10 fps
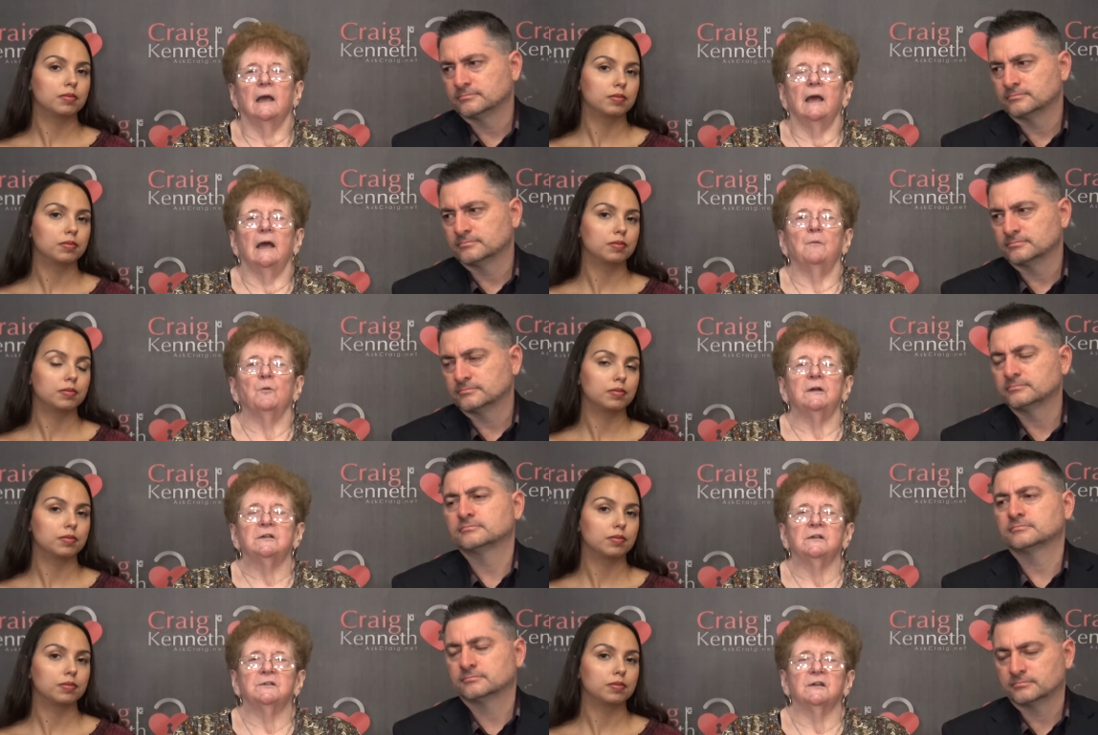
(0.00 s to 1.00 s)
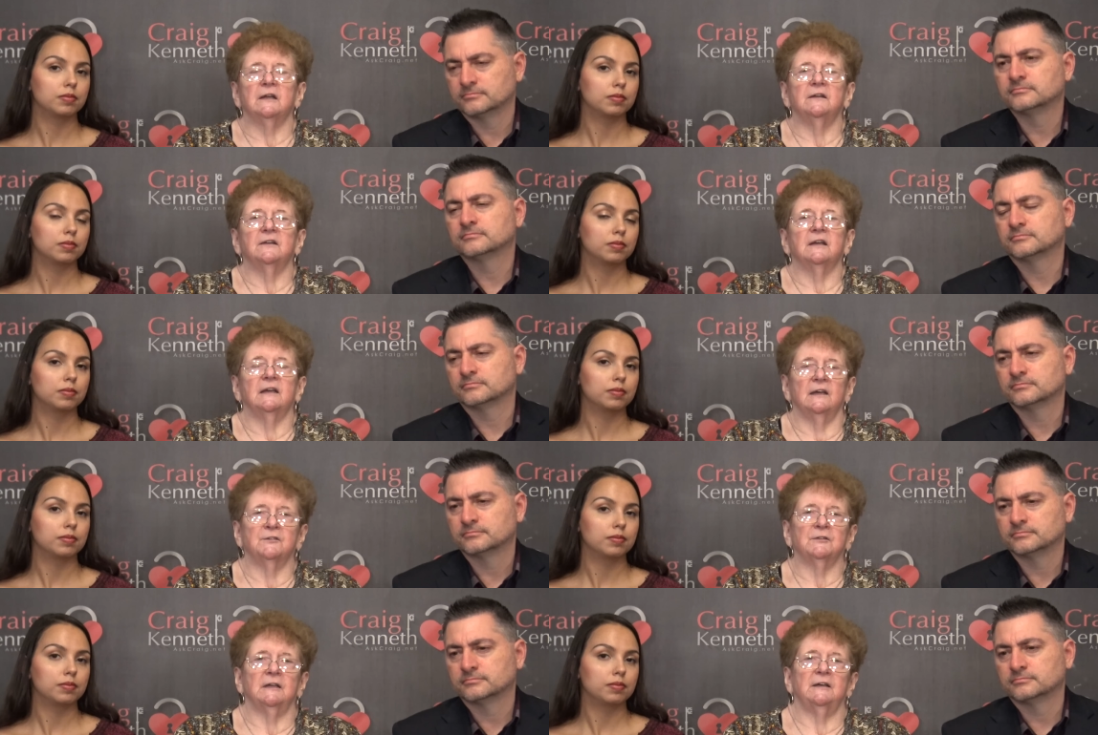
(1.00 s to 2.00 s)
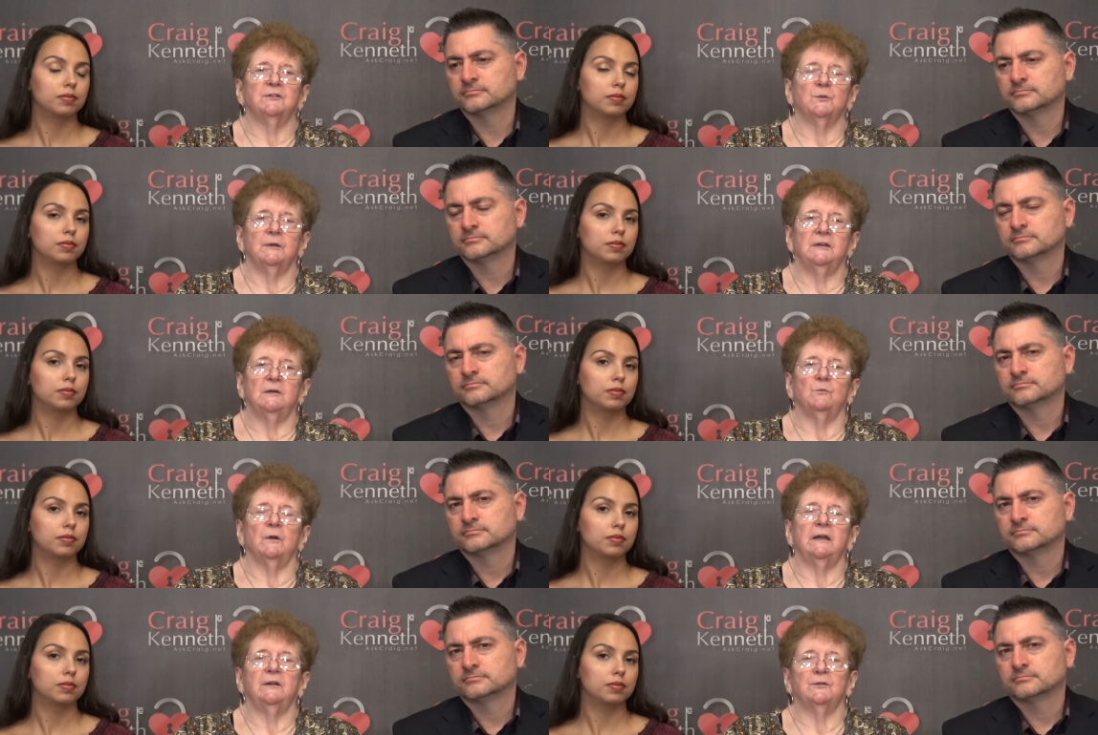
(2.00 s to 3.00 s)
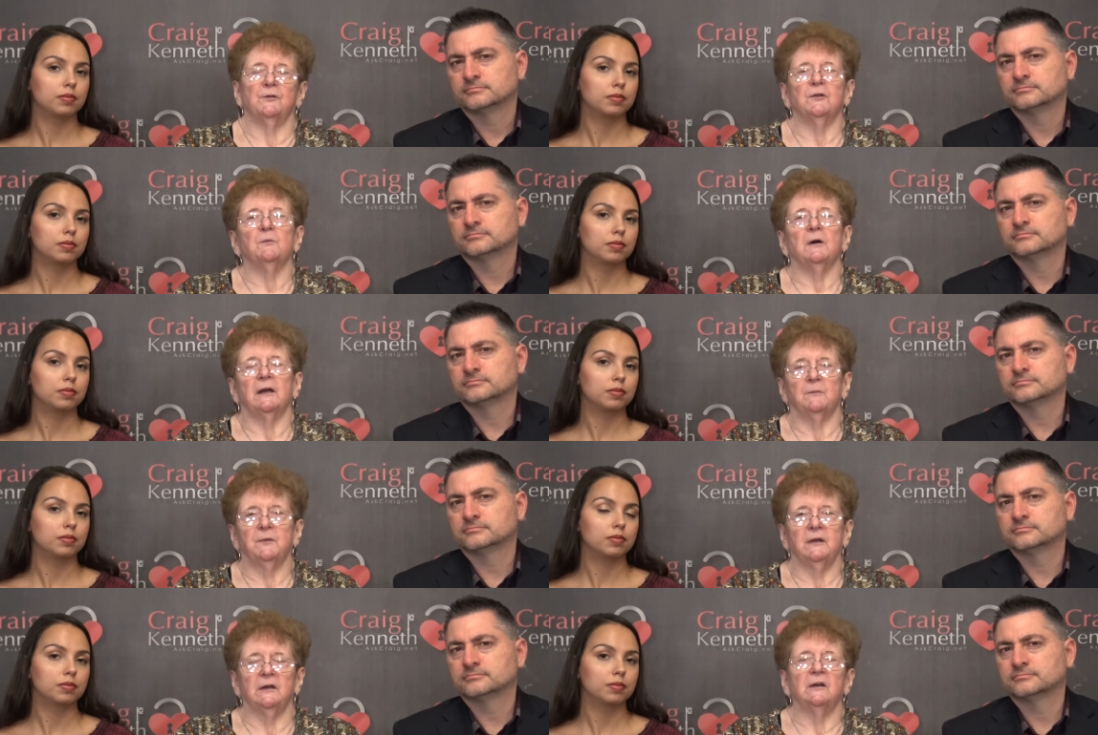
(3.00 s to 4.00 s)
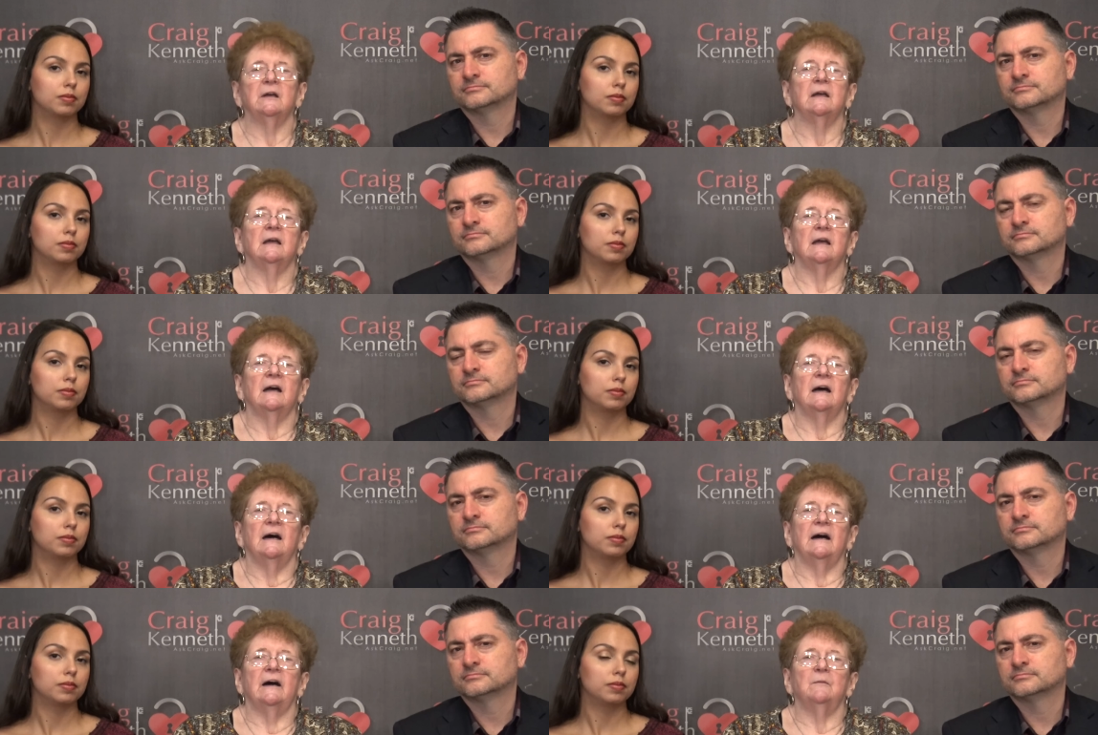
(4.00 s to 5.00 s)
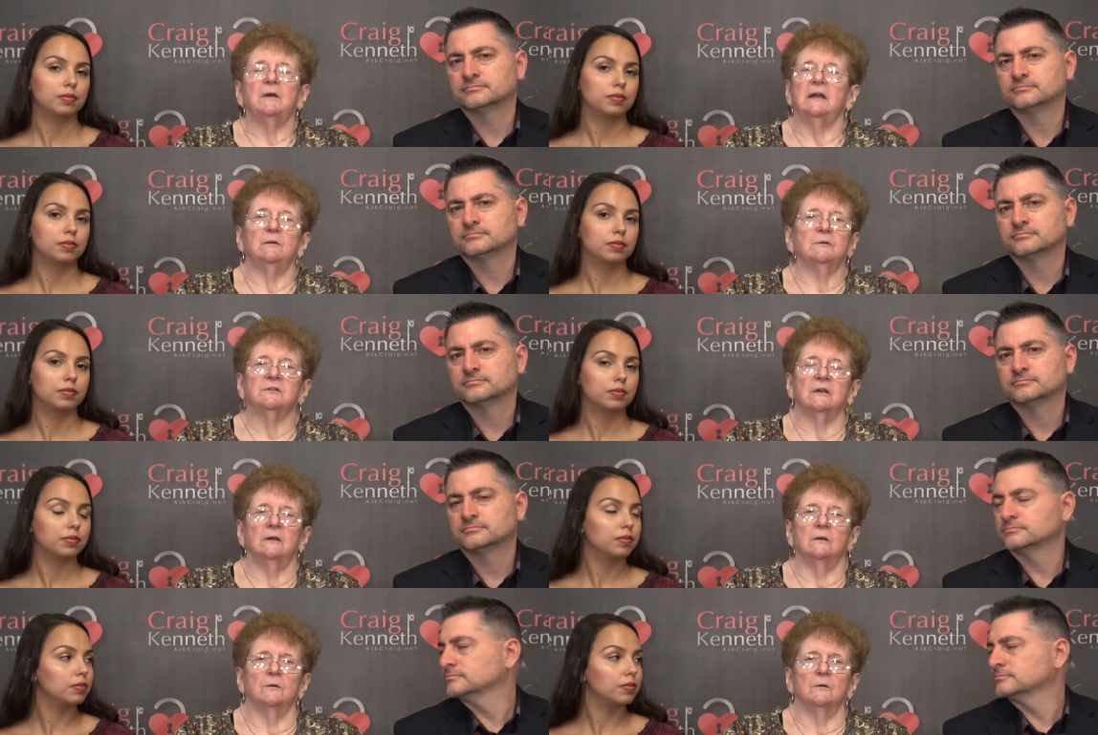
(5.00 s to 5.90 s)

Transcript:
Speaker 1: And when she said the gas lights would dim when he turned them on up there, um, and he would say, no,